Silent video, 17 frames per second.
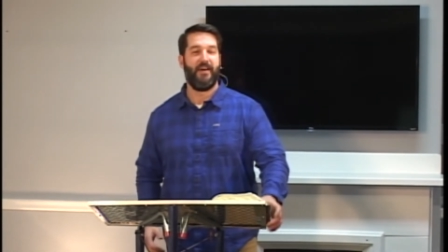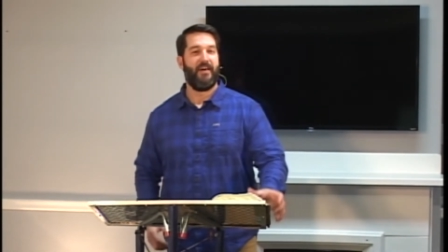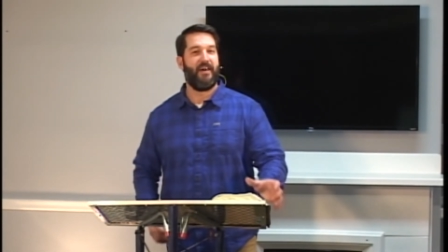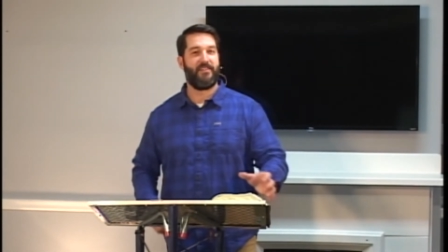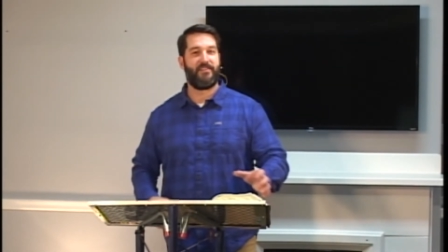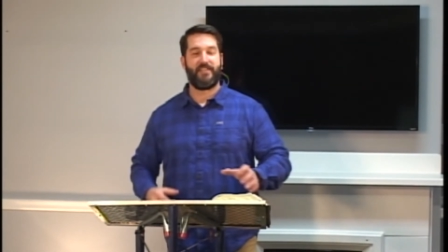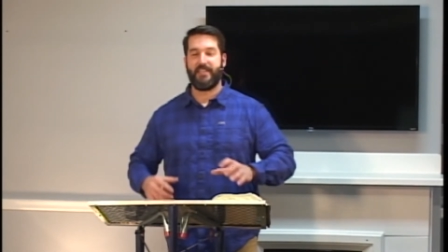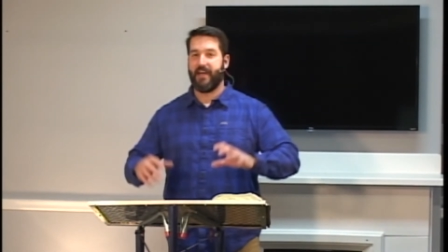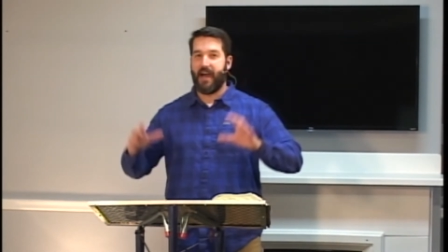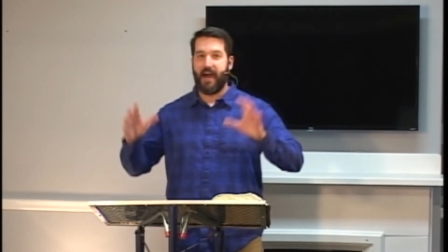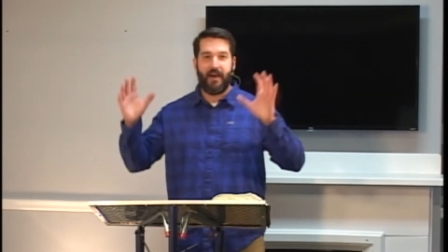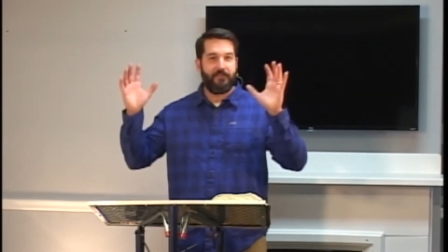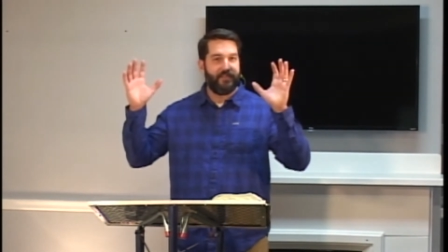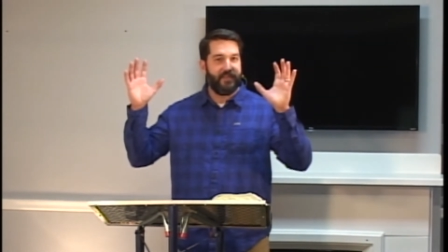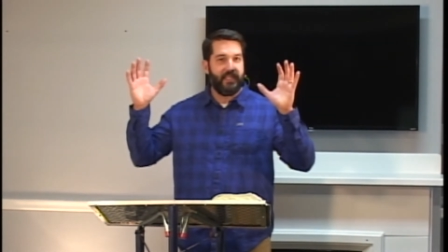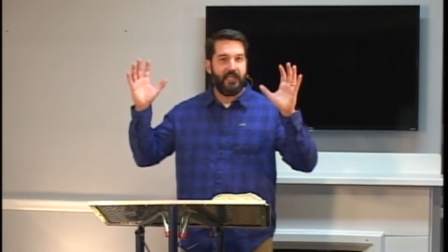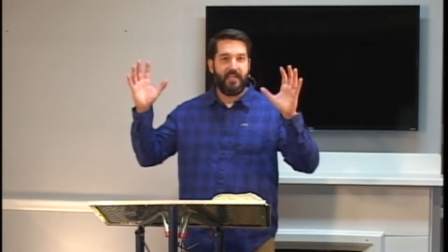A
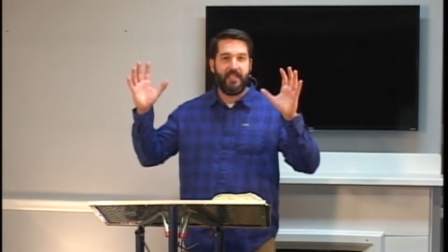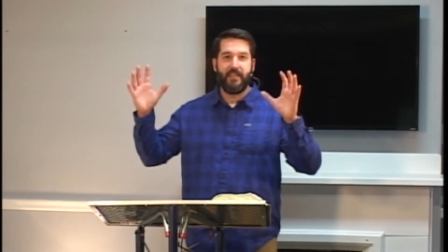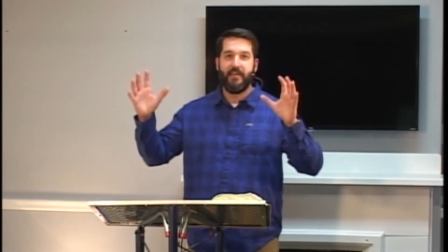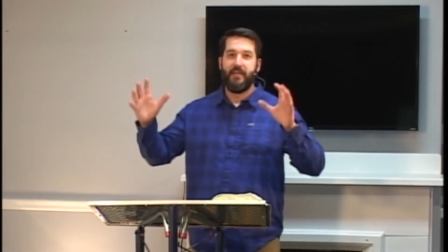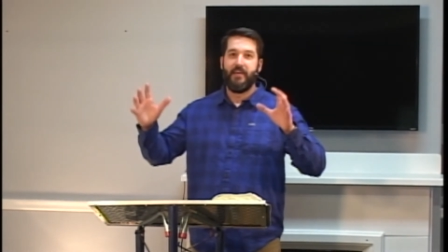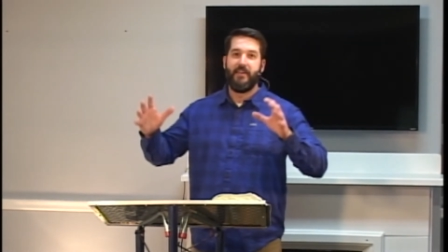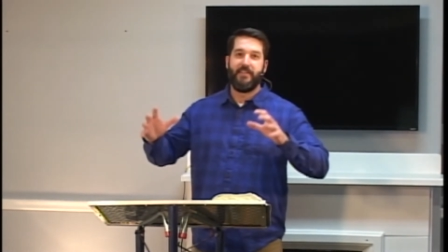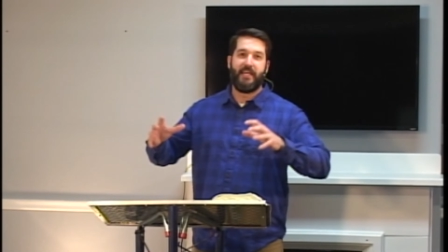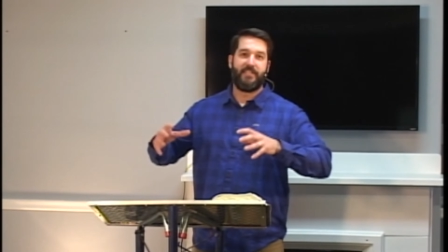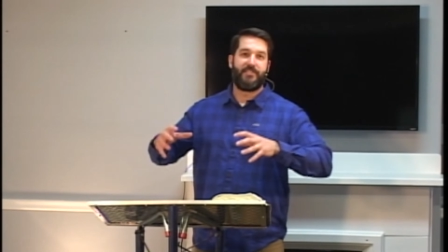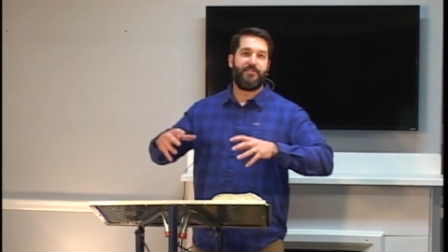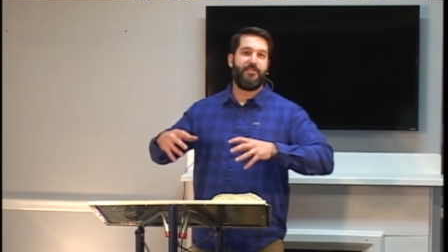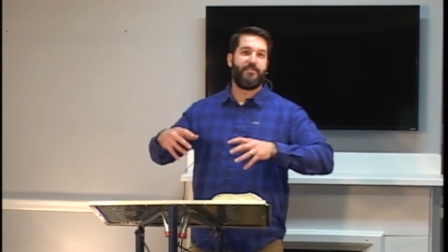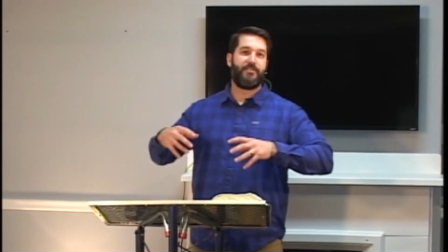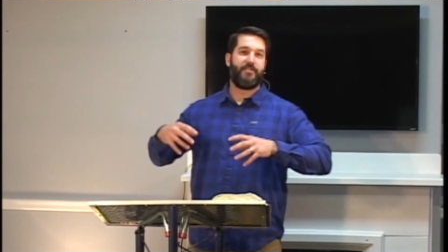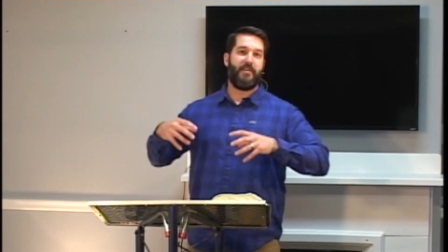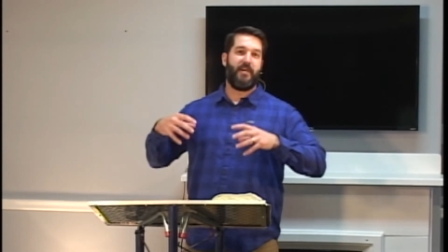theophany, that's
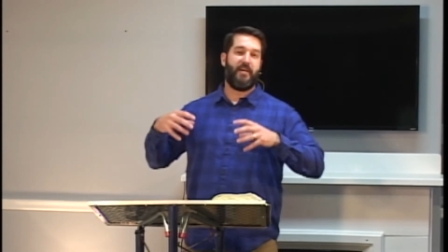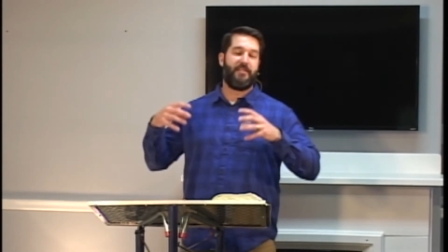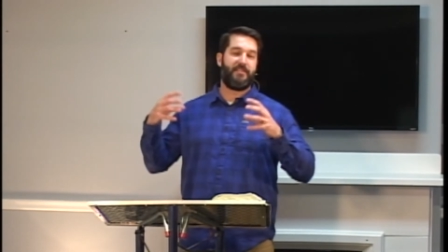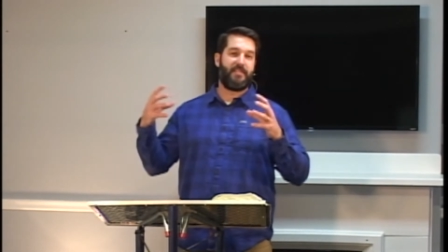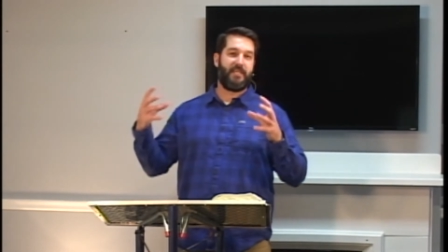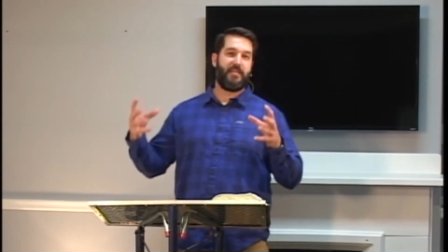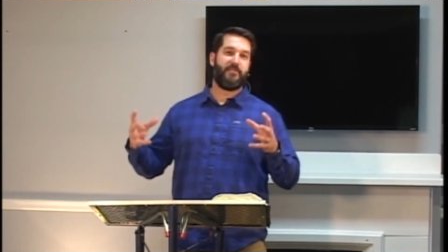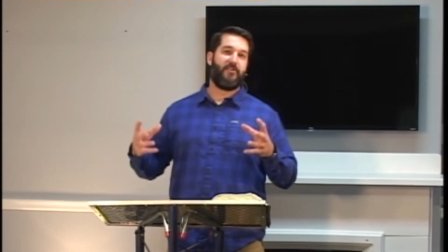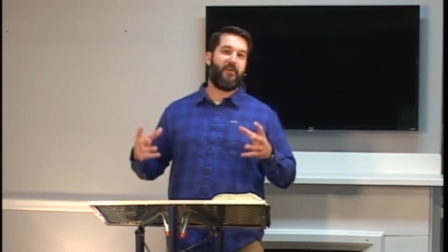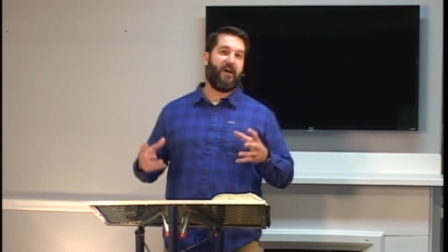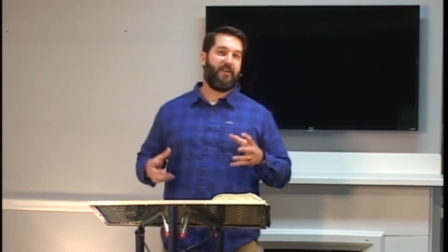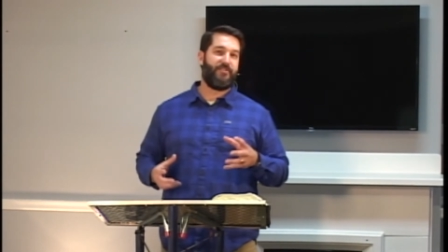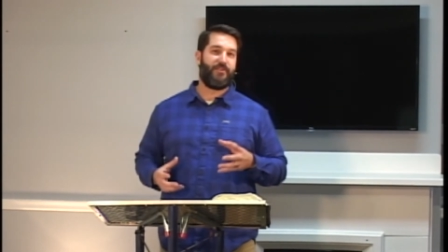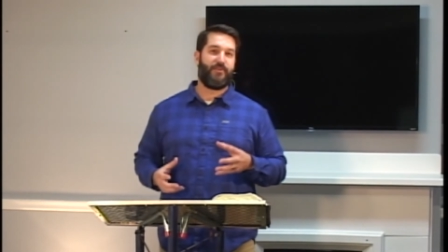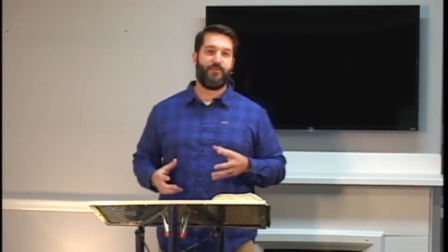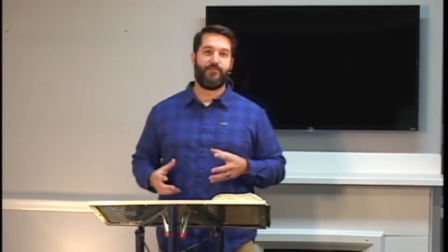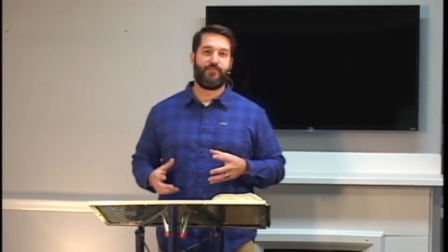just a, a,
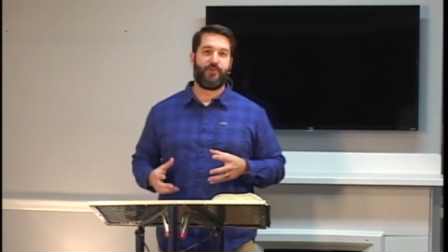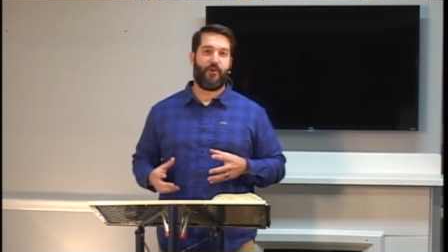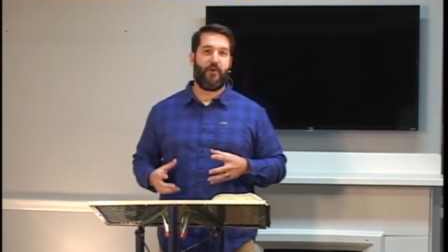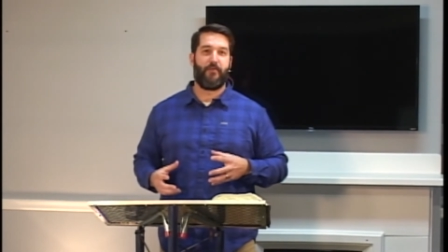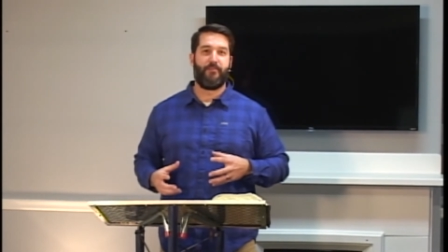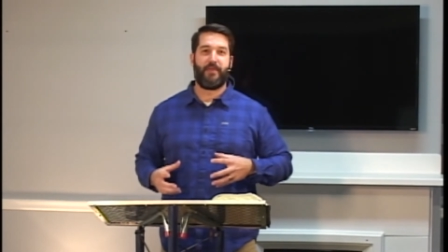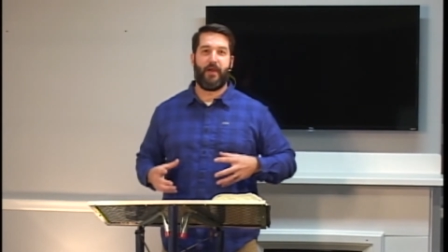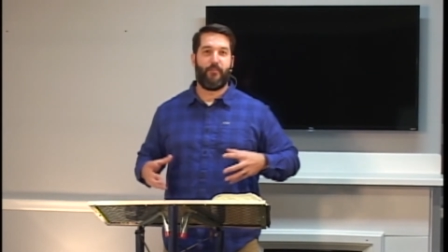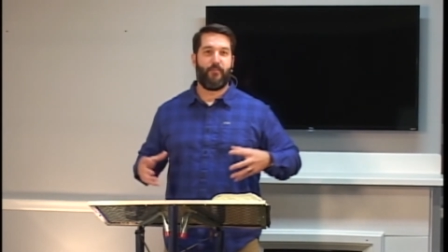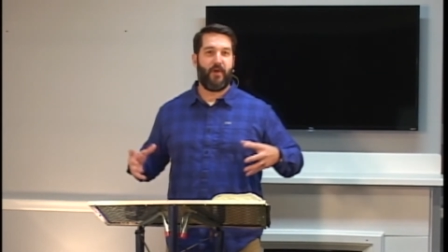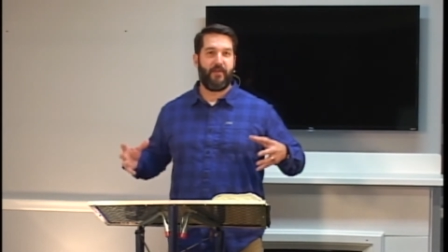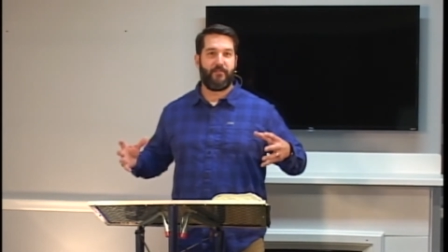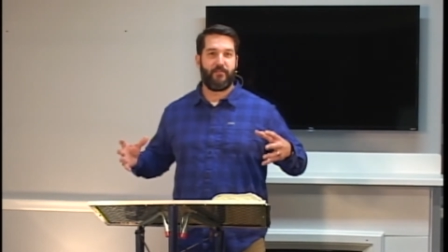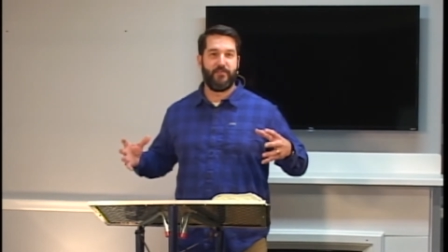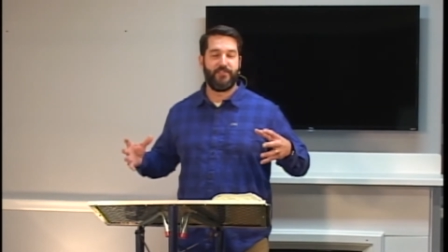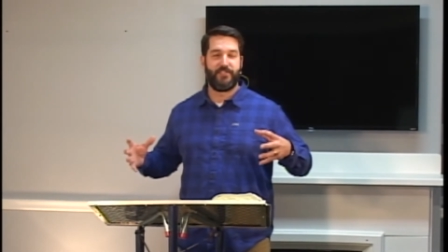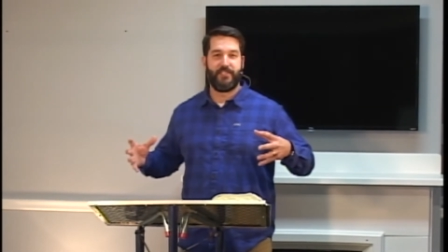theological term that
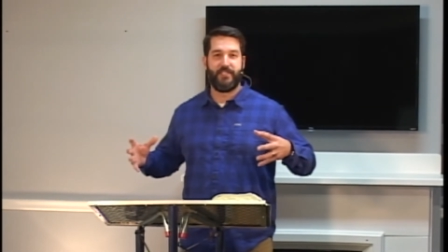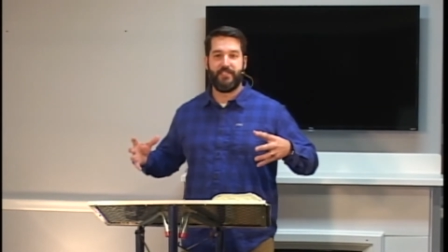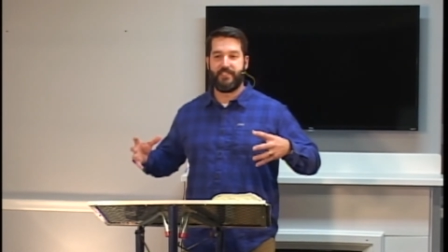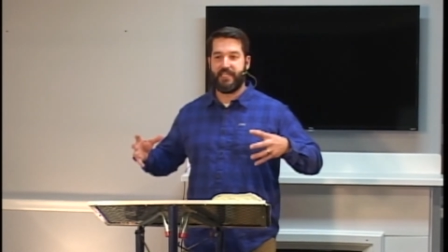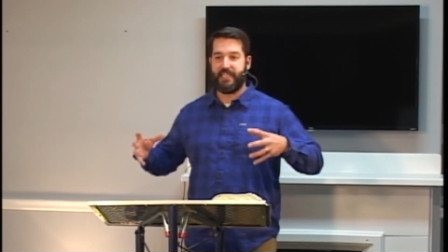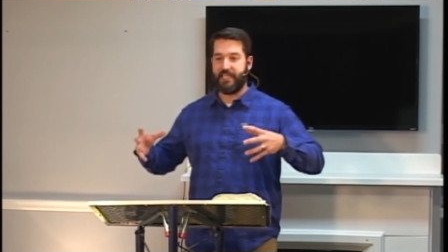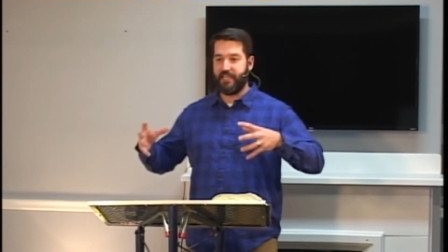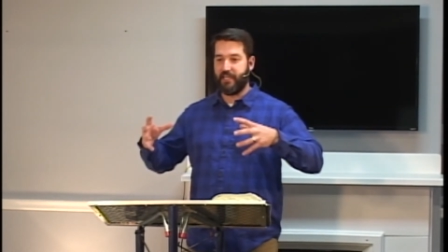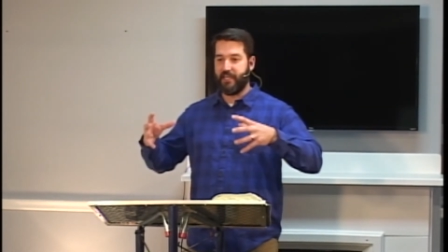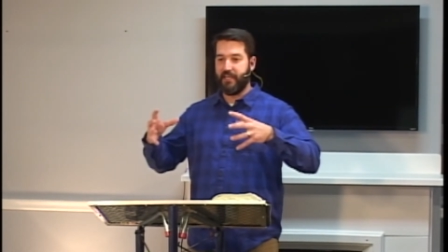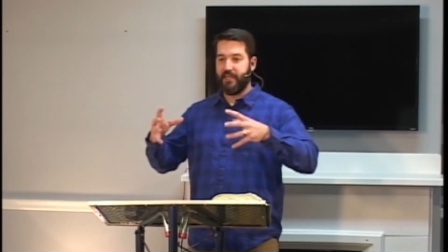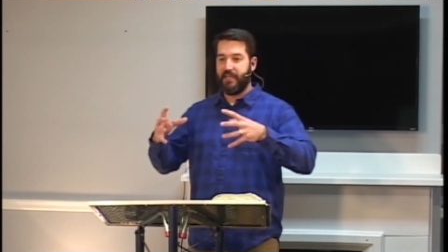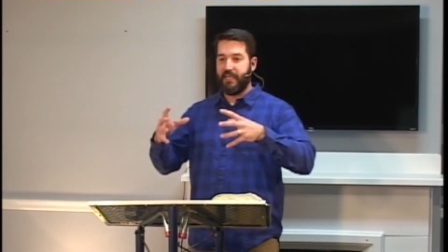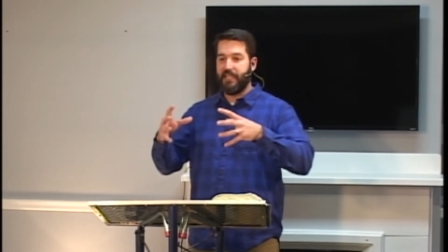references any,